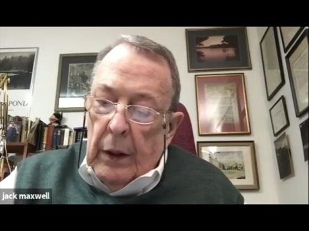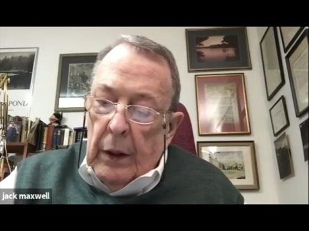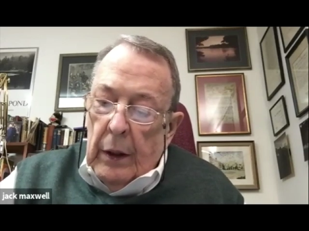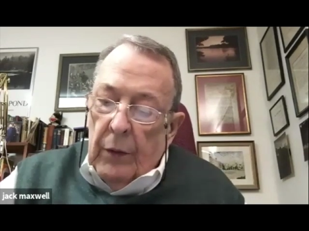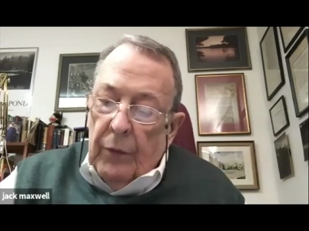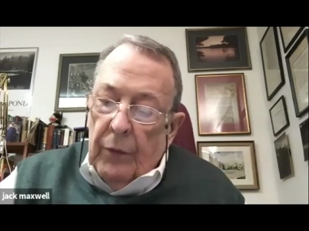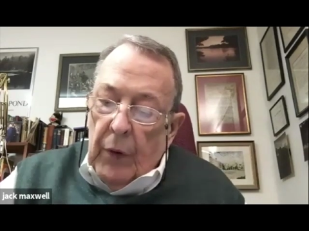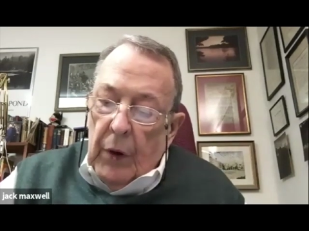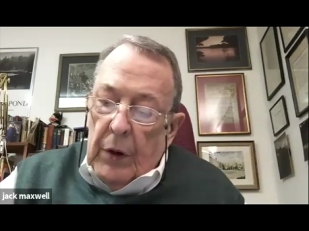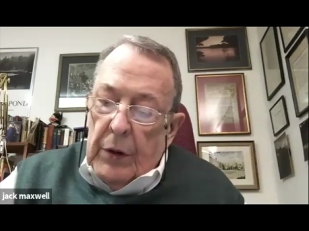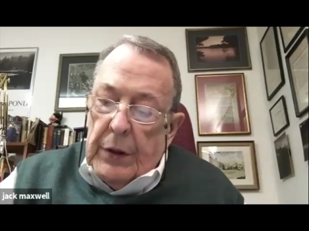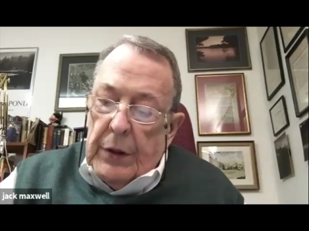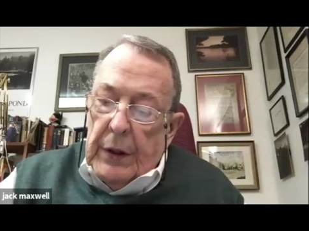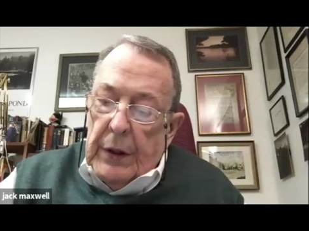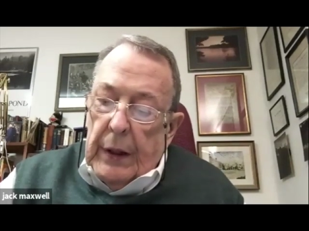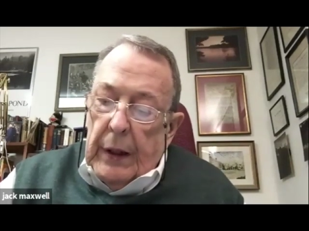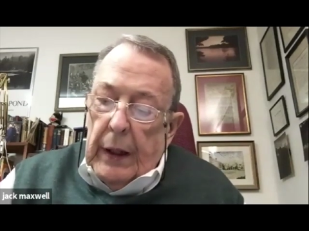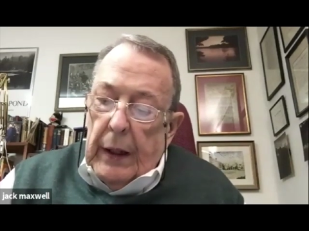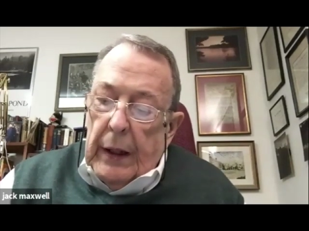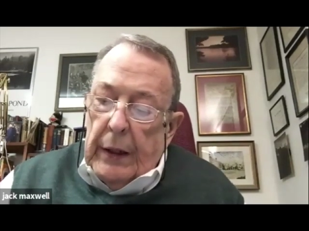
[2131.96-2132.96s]
First
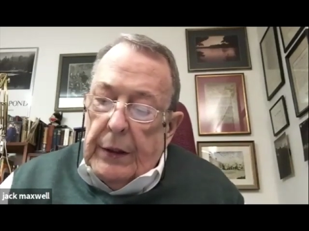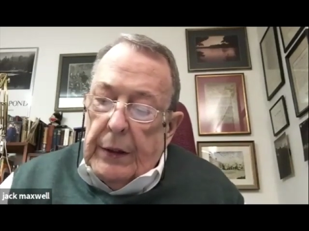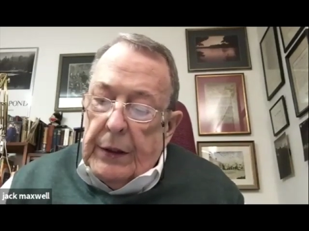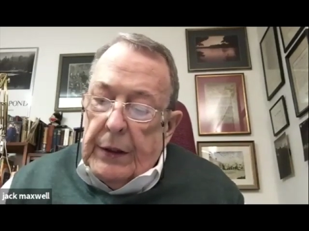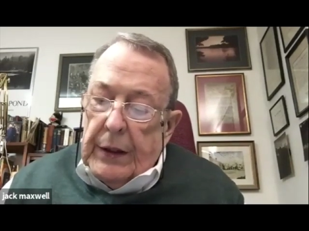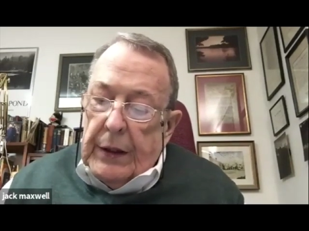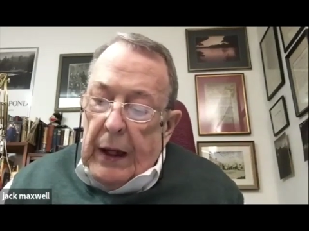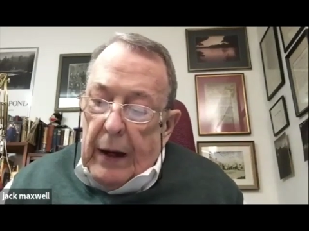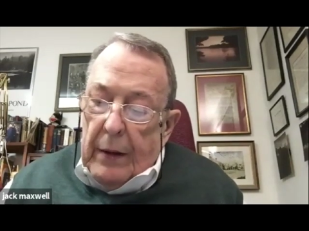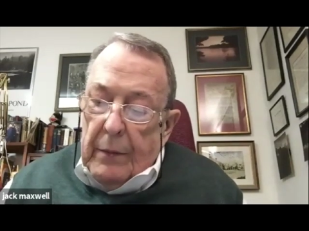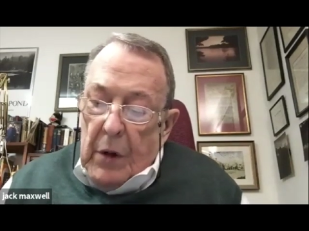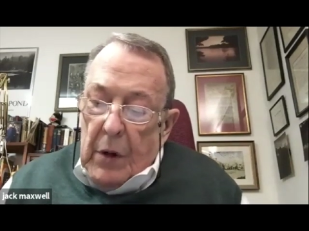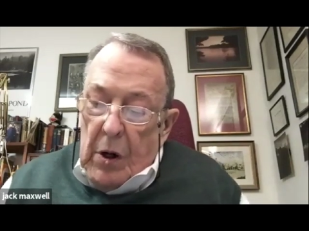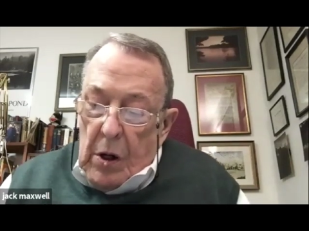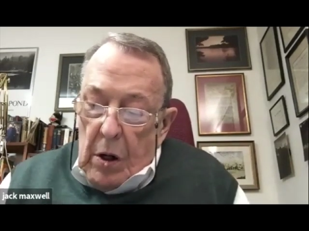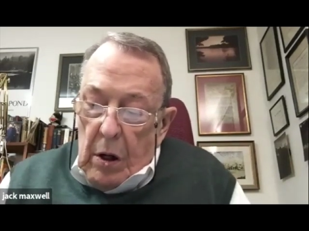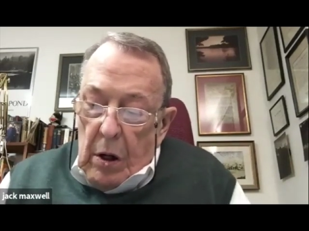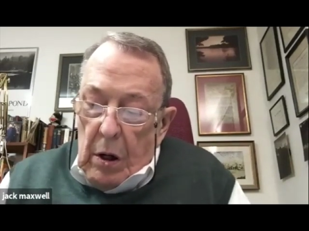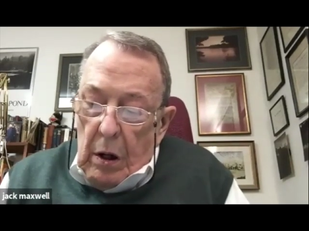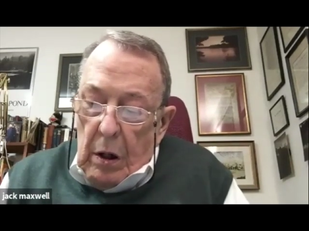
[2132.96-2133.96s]
is
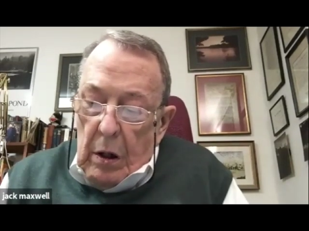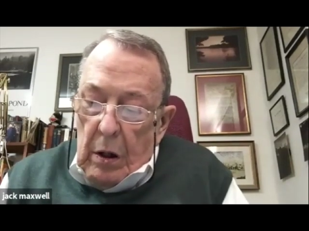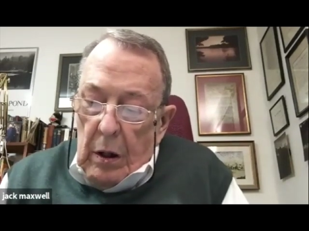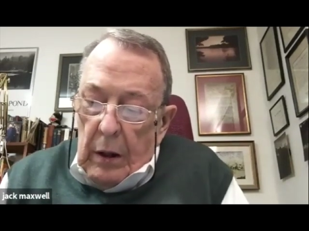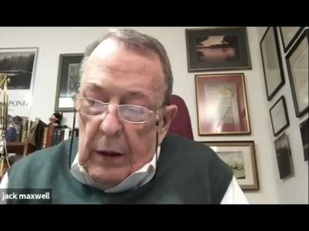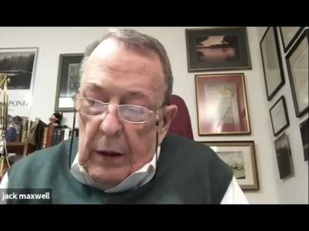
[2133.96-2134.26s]
Tamar,